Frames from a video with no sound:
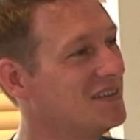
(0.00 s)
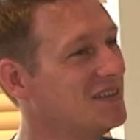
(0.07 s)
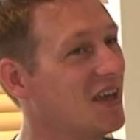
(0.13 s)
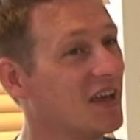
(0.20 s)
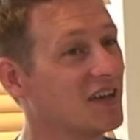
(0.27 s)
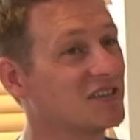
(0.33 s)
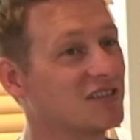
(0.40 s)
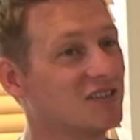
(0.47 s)

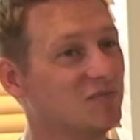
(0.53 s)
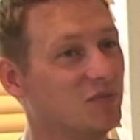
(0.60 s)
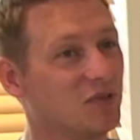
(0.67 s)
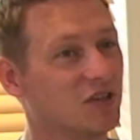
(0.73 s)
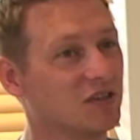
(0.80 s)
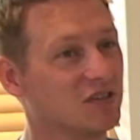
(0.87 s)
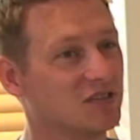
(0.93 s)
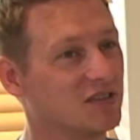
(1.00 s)
next,
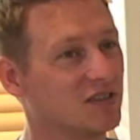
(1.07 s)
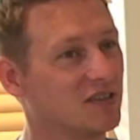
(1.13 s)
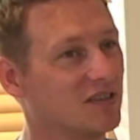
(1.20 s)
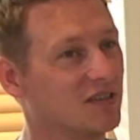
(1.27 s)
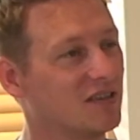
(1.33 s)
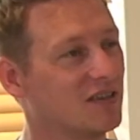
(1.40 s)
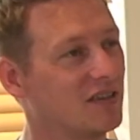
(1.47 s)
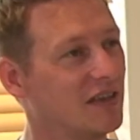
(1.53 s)
because
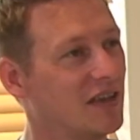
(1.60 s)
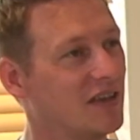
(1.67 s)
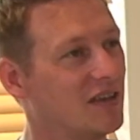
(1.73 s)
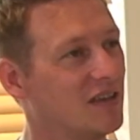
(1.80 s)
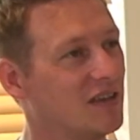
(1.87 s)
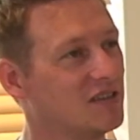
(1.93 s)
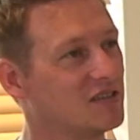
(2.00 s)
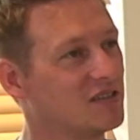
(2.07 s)

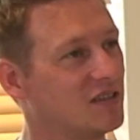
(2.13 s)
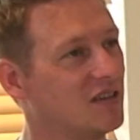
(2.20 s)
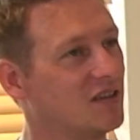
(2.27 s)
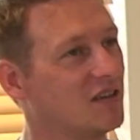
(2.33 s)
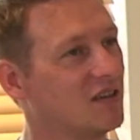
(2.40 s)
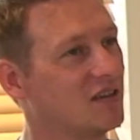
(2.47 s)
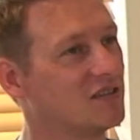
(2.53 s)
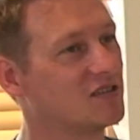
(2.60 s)
it's
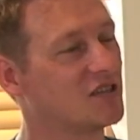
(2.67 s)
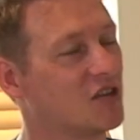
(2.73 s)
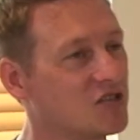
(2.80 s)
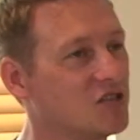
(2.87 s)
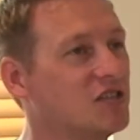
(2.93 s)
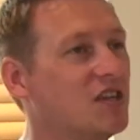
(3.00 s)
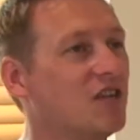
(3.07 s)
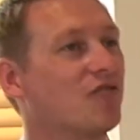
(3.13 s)

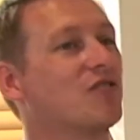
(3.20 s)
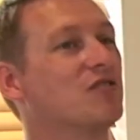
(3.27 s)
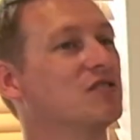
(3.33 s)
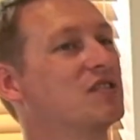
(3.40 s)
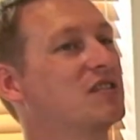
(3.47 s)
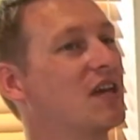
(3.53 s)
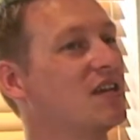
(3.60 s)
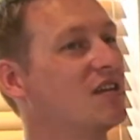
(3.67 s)
such a
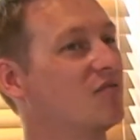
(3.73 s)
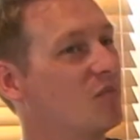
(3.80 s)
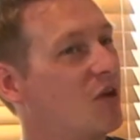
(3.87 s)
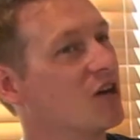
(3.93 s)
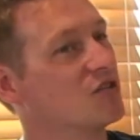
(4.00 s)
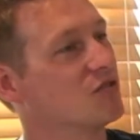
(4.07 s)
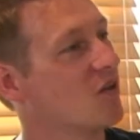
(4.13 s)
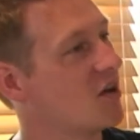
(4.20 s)
different state of
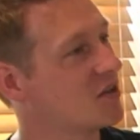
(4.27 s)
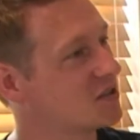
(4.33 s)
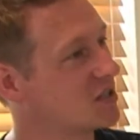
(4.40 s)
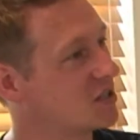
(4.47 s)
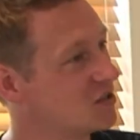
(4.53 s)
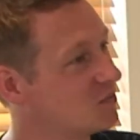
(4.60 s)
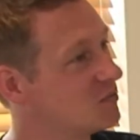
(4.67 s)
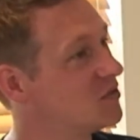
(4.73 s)
mind you're
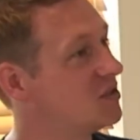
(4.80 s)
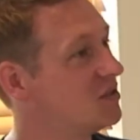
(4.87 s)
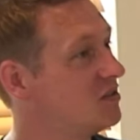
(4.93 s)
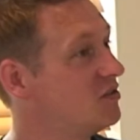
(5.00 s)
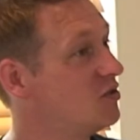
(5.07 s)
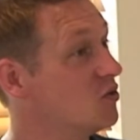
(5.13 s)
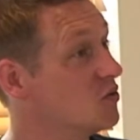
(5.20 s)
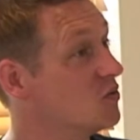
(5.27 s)
asking them to
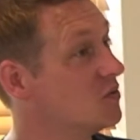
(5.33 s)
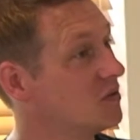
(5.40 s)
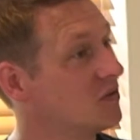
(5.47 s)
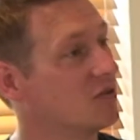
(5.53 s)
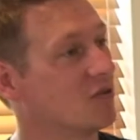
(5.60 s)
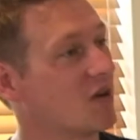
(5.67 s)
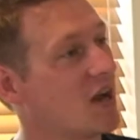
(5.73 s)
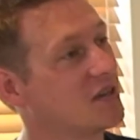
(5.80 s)
do
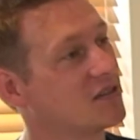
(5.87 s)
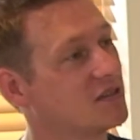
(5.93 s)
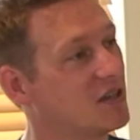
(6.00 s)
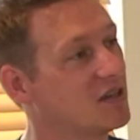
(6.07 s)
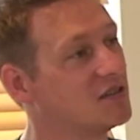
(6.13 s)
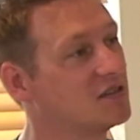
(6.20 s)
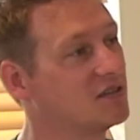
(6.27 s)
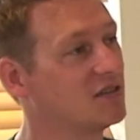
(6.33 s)
or
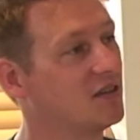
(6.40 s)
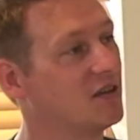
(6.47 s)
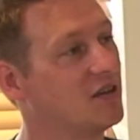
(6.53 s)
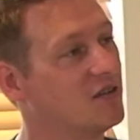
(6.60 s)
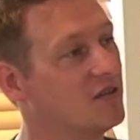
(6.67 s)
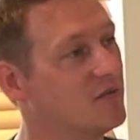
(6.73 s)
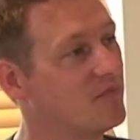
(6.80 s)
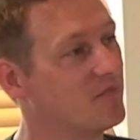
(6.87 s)
access.
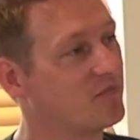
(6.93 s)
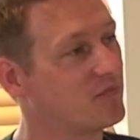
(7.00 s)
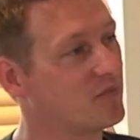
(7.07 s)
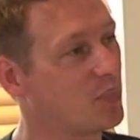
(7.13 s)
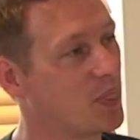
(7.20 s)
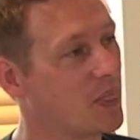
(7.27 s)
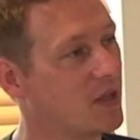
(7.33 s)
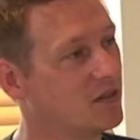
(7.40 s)

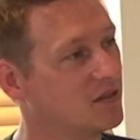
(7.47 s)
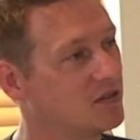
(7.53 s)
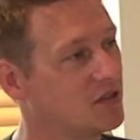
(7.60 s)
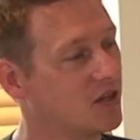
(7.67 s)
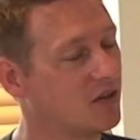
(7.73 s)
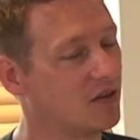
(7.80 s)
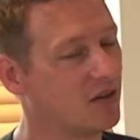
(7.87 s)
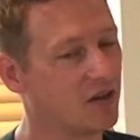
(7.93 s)

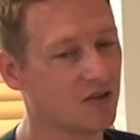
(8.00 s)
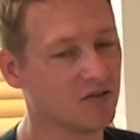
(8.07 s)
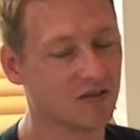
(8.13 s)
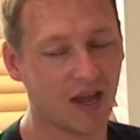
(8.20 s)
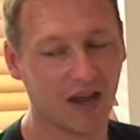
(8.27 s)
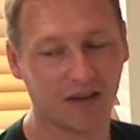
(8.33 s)
So I know